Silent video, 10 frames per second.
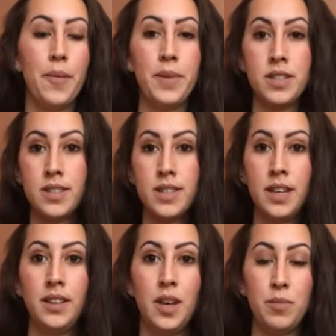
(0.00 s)
It's the
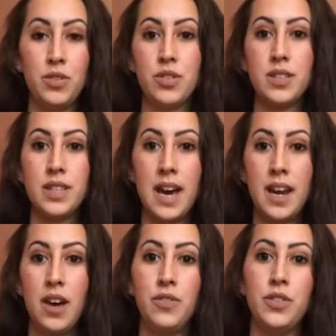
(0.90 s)
same name, it's just
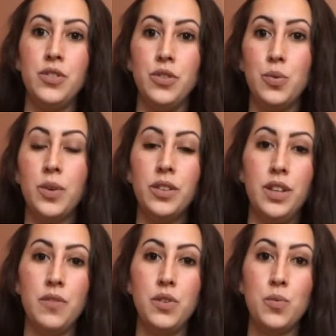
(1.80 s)
at Effythenewone
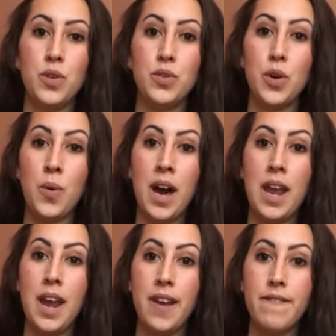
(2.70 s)
if you want to go ahead
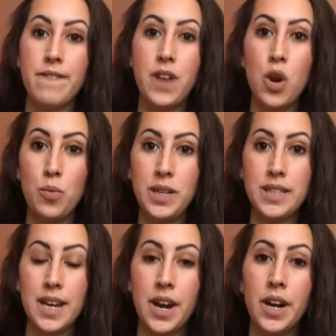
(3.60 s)
and follow me
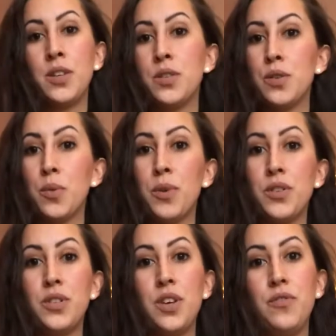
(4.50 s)
there. Thank you so
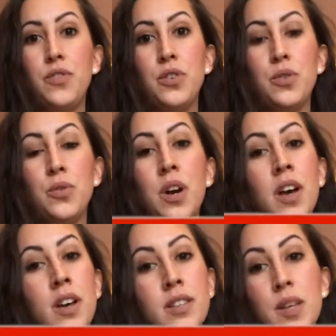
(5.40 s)
much if you
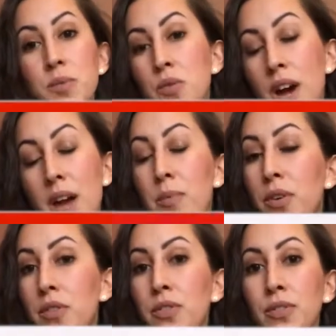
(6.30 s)
subscribe or
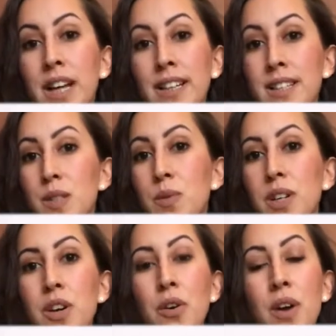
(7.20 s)
if you like this
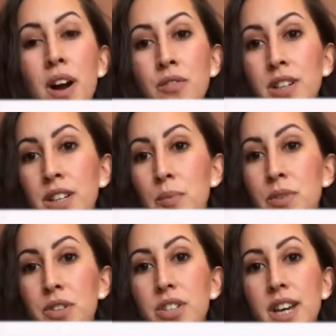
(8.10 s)
video. I really
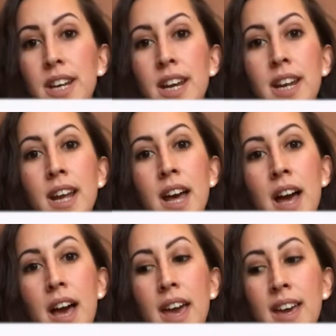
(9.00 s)
appreciate it.
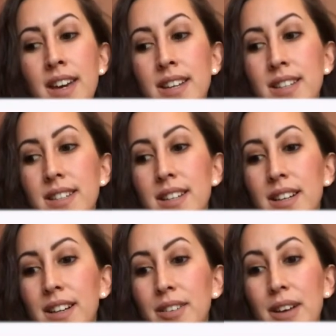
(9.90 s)
And
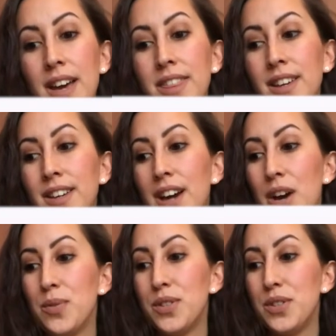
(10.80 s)
I think I
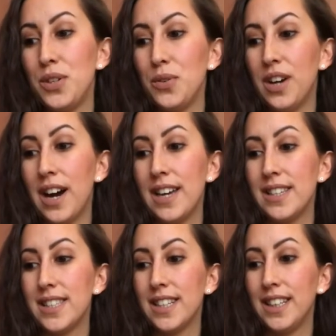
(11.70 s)
will see you
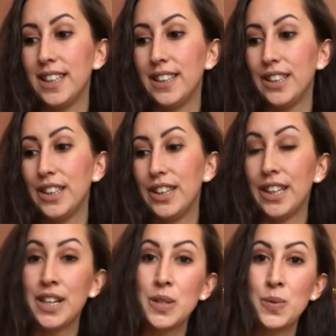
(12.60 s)
guys in the
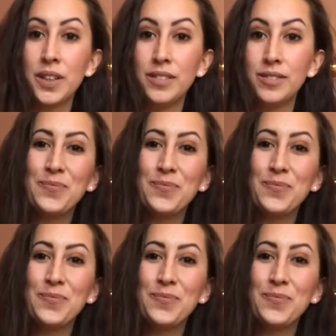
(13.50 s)
next one.